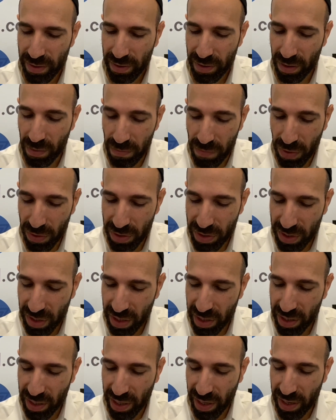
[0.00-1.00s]
the most that
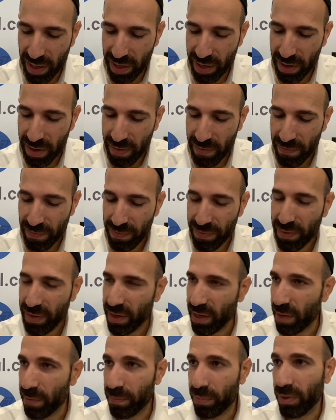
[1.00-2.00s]
he can,
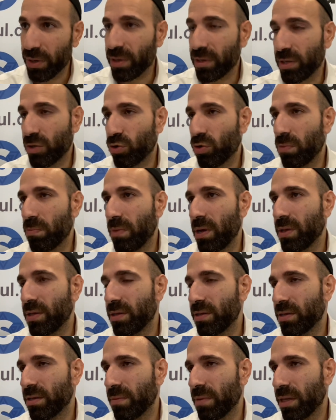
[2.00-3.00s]
it brings a
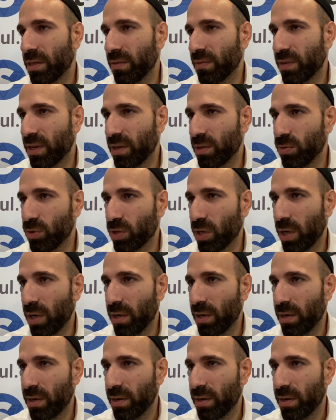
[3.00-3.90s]
tremendous amount of Kedusha.